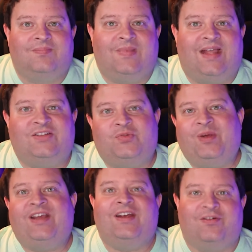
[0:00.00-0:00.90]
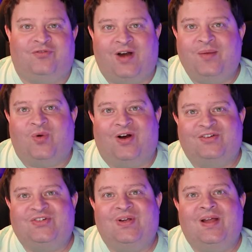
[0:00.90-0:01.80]
And speaking of
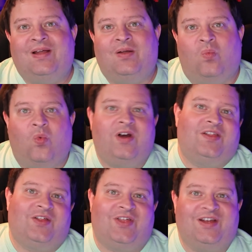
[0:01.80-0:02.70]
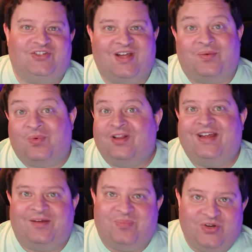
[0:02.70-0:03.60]
frameworks, one of the things that
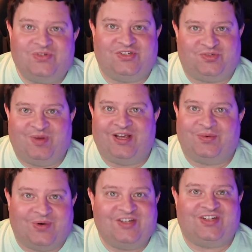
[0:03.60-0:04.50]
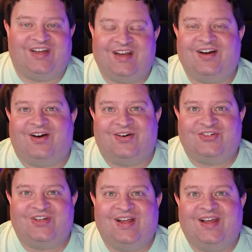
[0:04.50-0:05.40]
really amuses me in recent
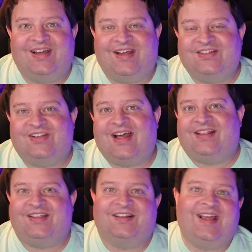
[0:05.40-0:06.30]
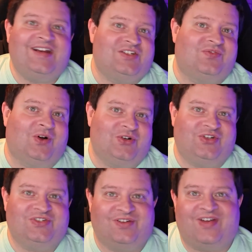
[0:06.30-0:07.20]
years is that the latest
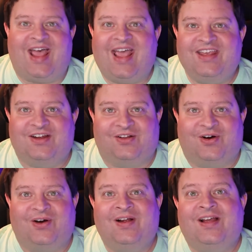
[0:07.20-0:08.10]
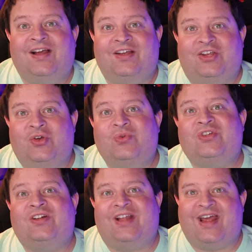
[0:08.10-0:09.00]
versions of Angular use
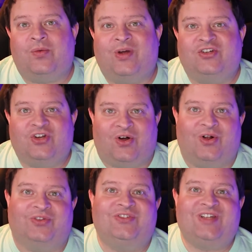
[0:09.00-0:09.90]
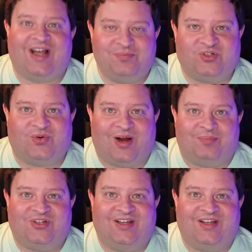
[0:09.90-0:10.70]
a language called TypeScript.